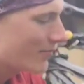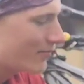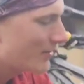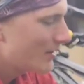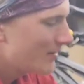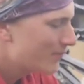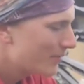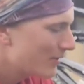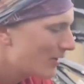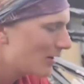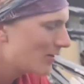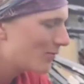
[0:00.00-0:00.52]

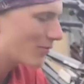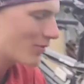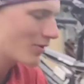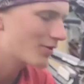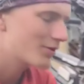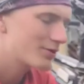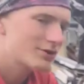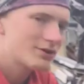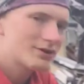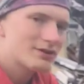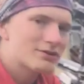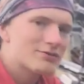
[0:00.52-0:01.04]
people were
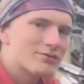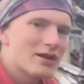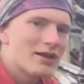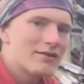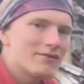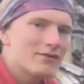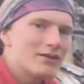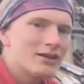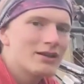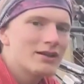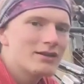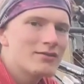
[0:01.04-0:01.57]
just
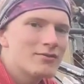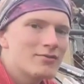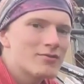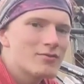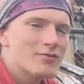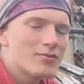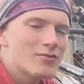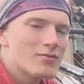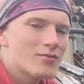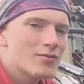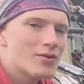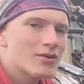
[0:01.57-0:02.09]
traveling
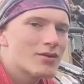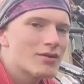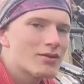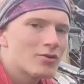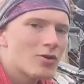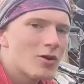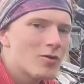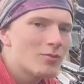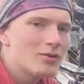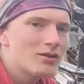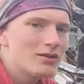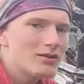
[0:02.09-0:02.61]
with a
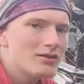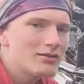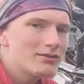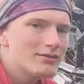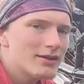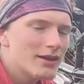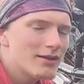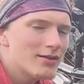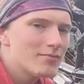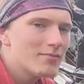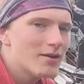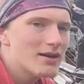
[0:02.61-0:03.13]
normal
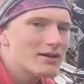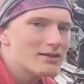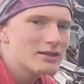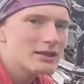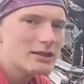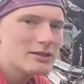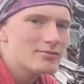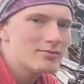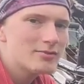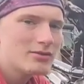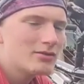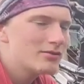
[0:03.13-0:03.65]
tandem
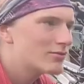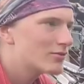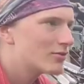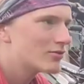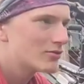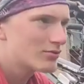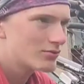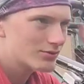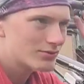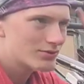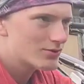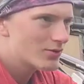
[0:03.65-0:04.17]
bicycle,
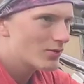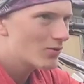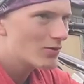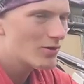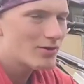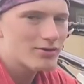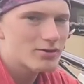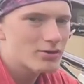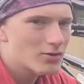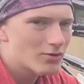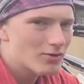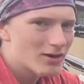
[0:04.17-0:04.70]
no
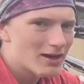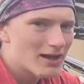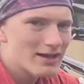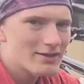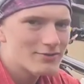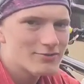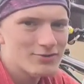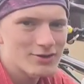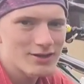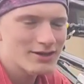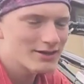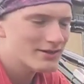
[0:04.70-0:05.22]
solar, no
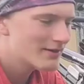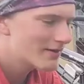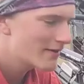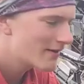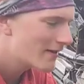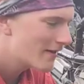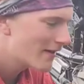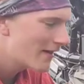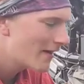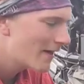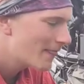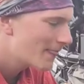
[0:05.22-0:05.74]
electric,
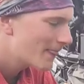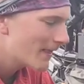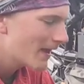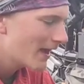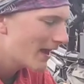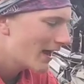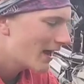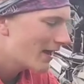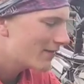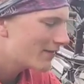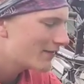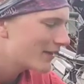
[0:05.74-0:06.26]

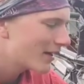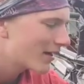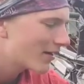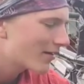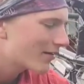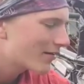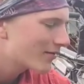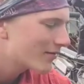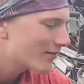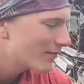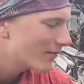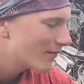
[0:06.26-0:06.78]
and
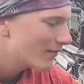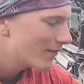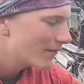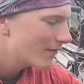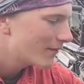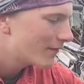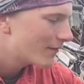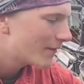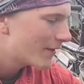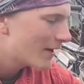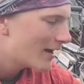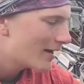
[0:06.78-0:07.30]
their
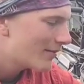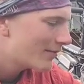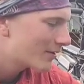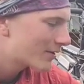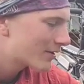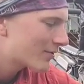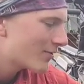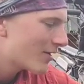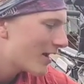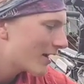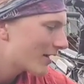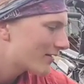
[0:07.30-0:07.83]
frame
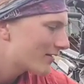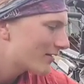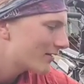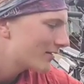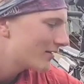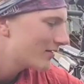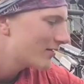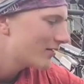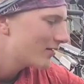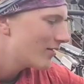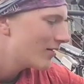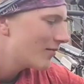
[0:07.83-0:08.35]
cracked
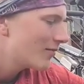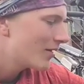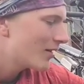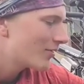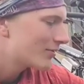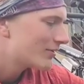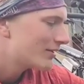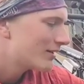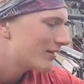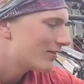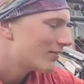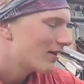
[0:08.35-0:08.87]
about
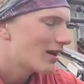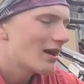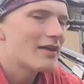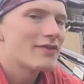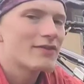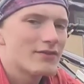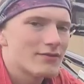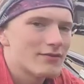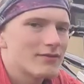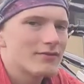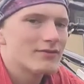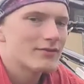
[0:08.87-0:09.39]
here, and
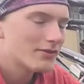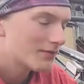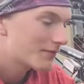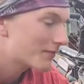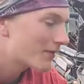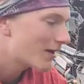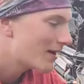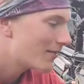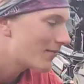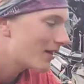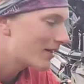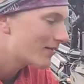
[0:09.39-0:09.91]
the, the
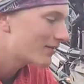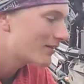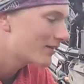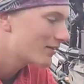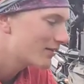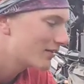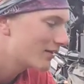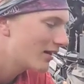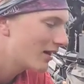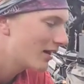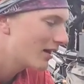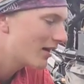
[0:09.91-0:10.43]
frame had
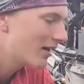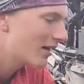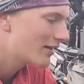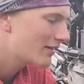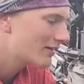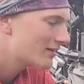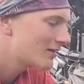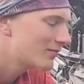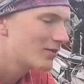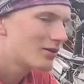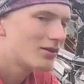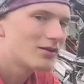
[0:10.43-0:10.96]
the had a
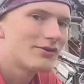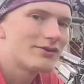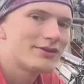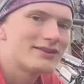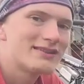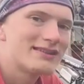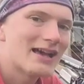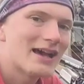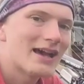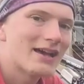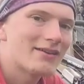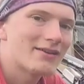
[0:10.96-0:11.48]
similar
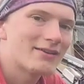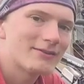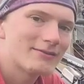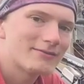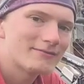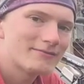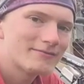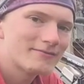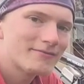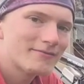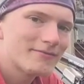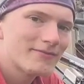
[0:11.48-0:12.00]
design.
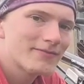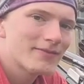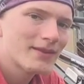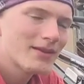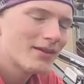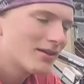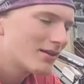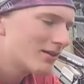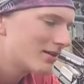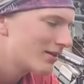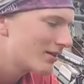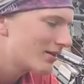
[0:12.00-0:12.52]

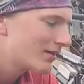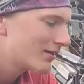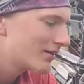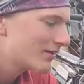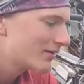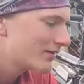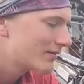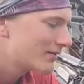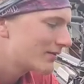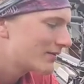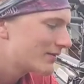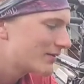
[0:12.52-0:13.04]

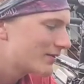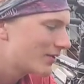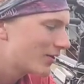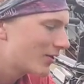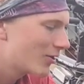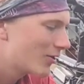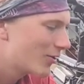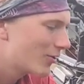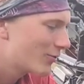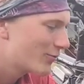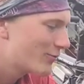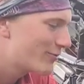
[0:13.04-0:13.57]

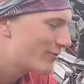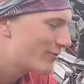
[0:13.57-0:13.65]
So